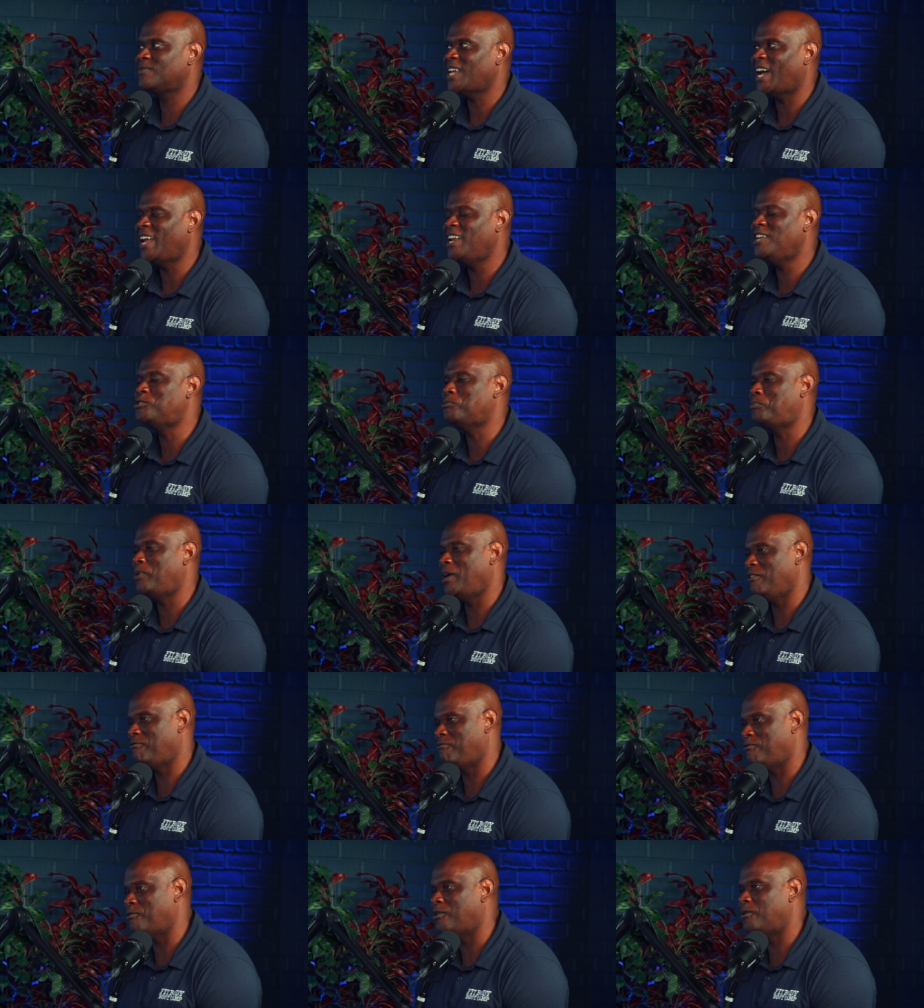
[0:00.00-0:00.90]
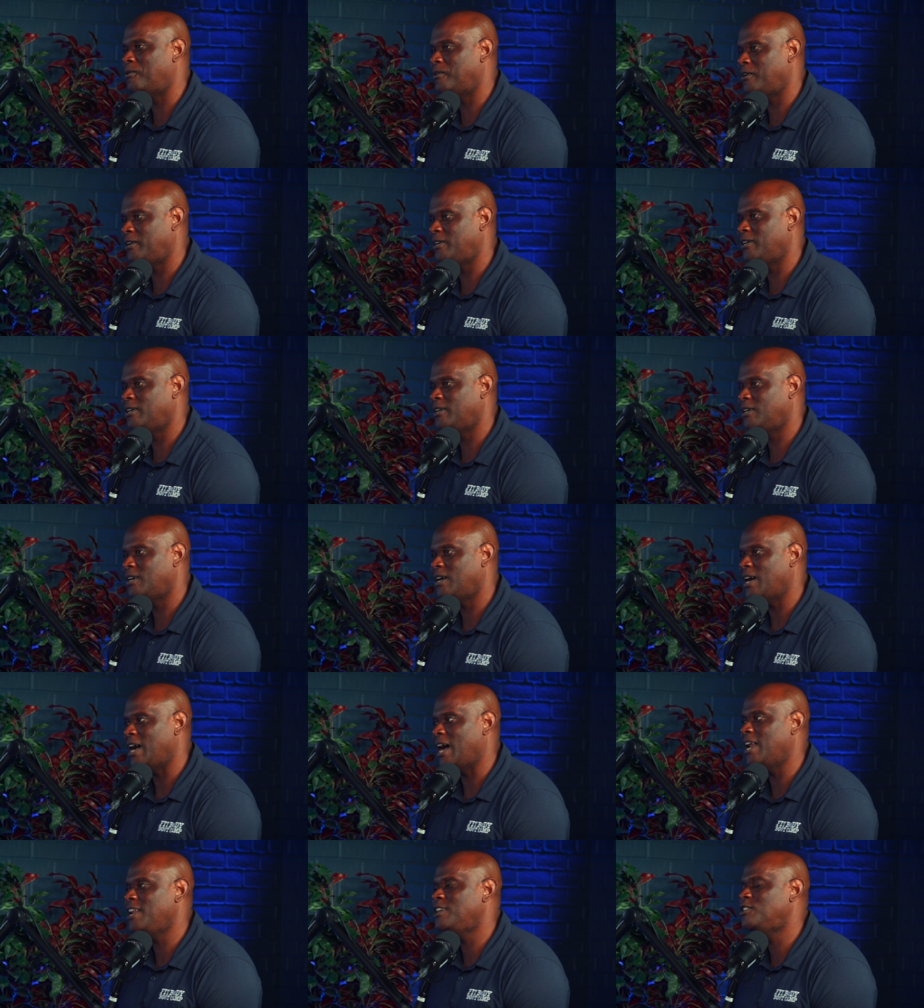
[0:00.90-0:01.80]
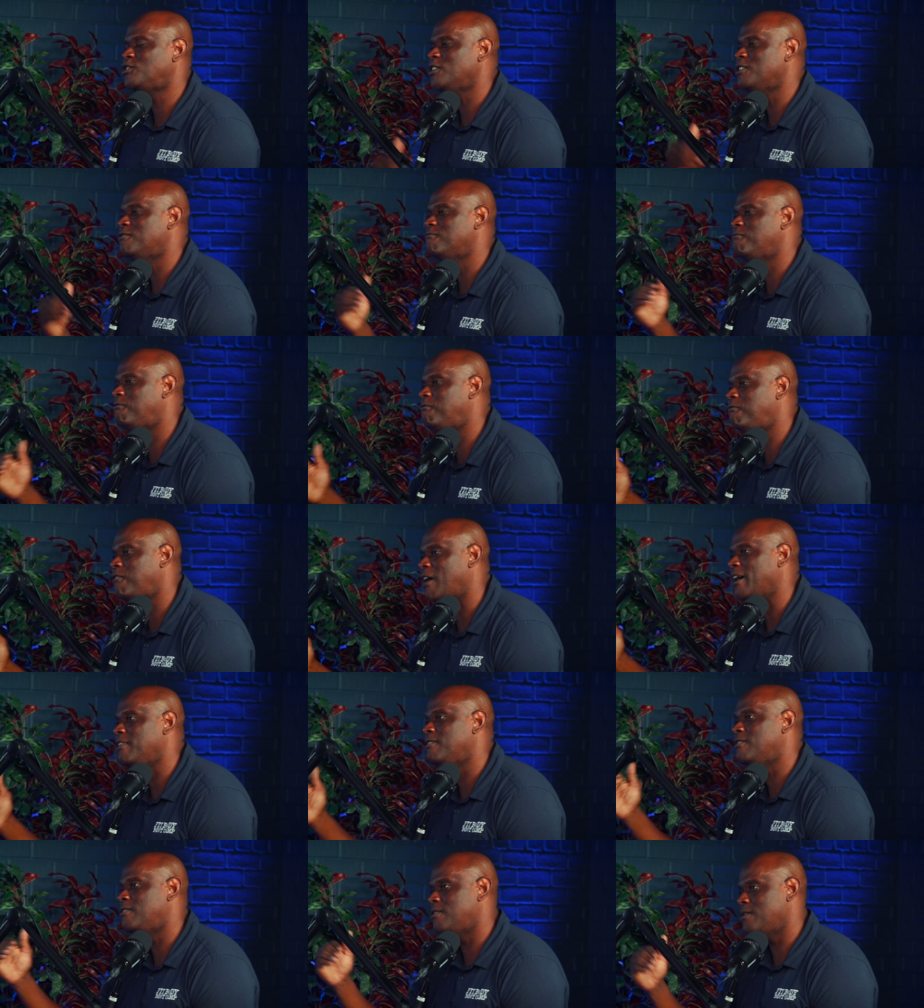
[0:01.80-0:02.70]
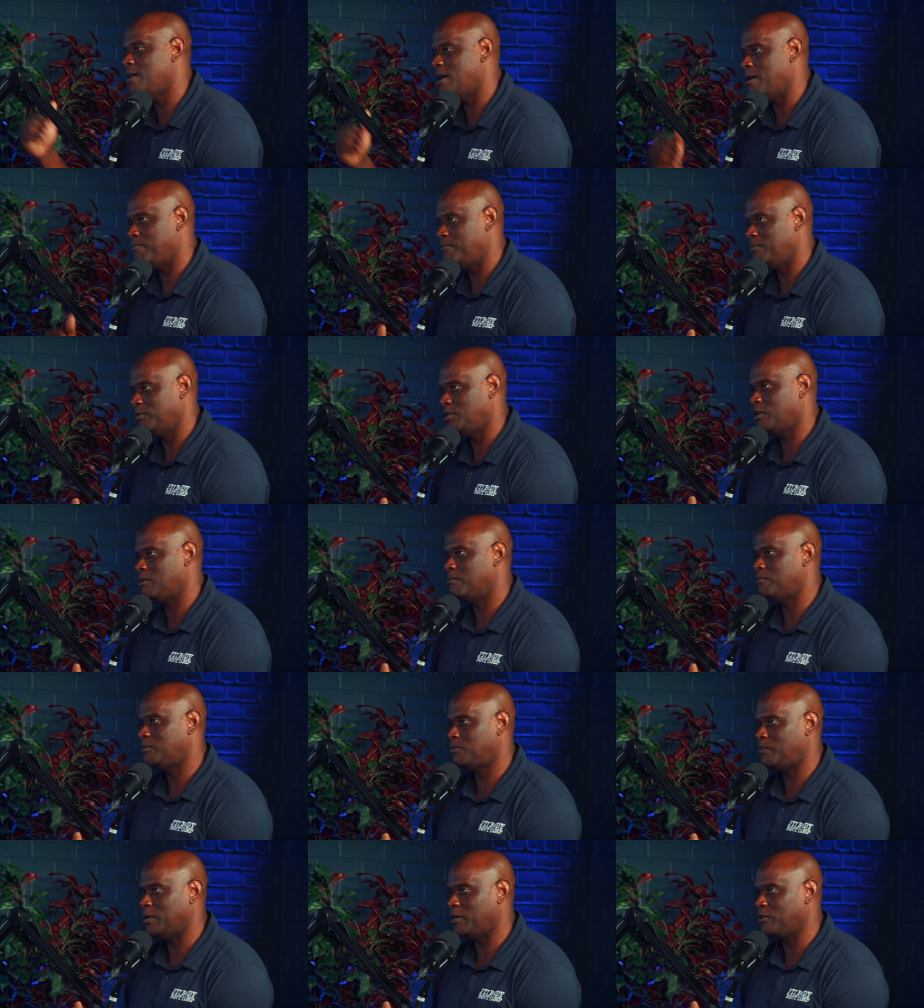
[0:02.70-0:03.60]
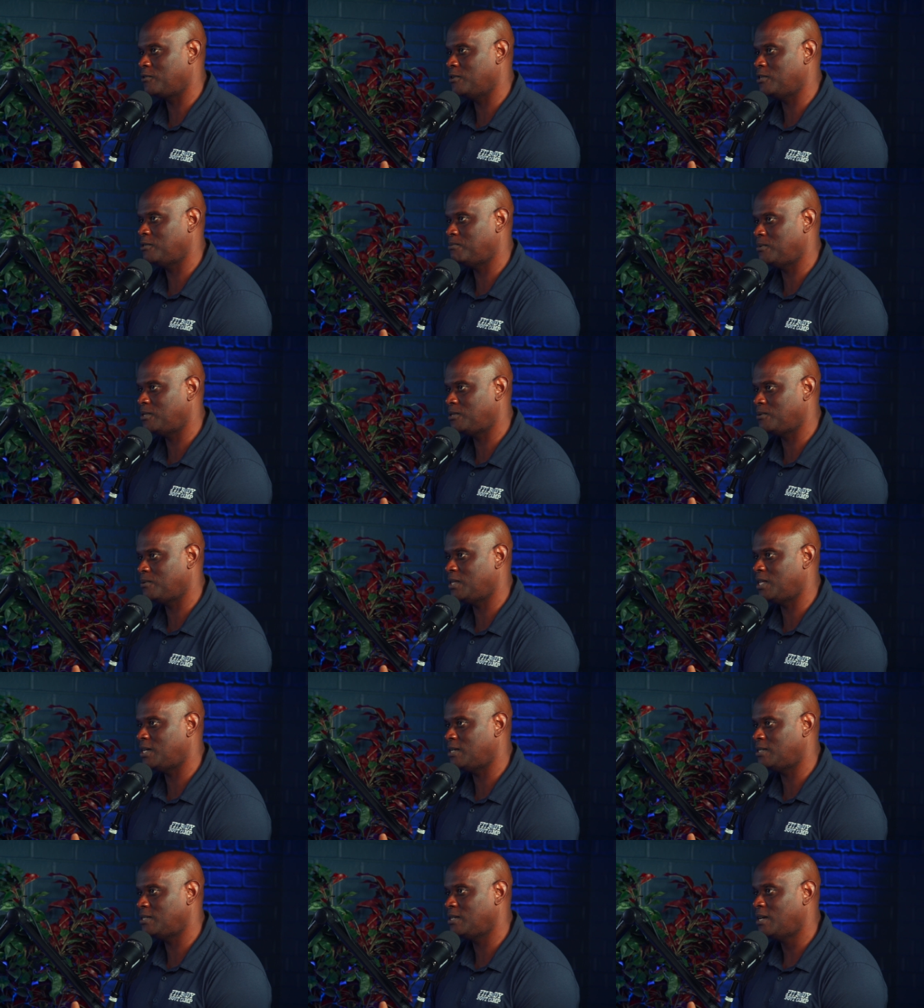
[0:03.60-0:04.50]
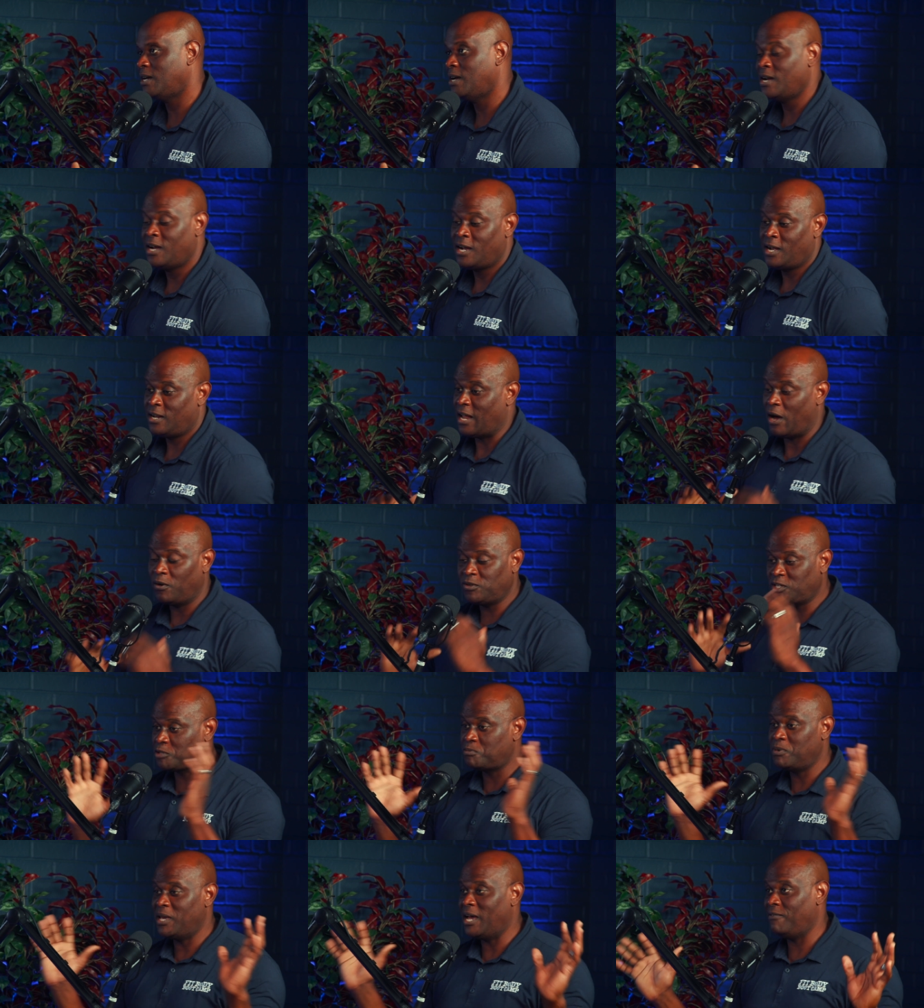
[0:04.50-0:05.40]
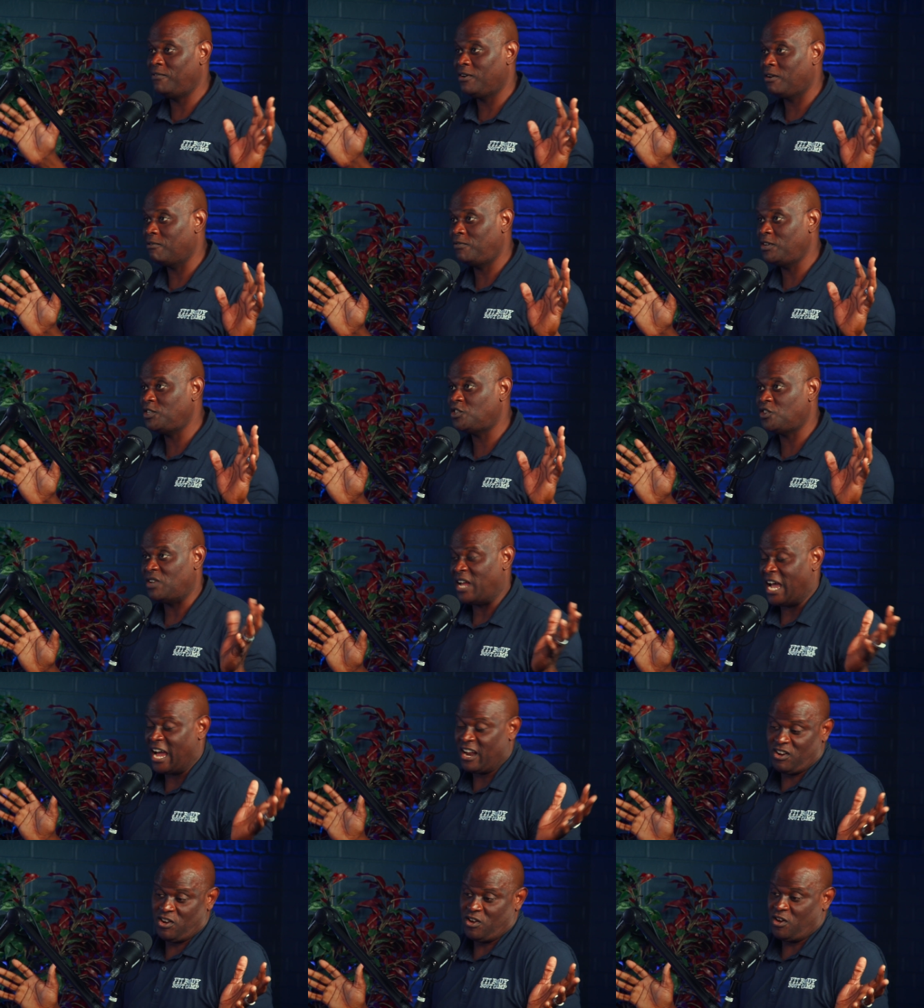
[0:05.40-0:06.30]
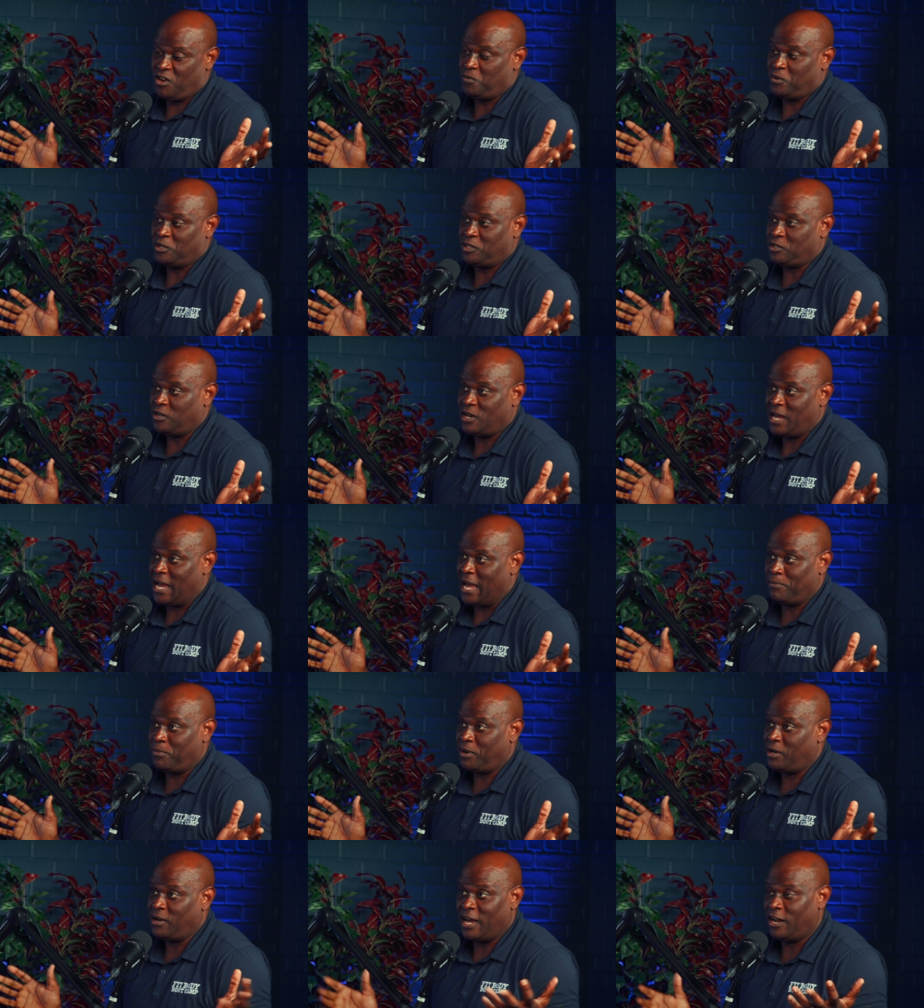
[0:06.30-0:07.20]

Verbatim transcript: I need to pay it forward. I need to invite them to come spend Christmas with us. That was just me having a vision. I don't know it was going to happen.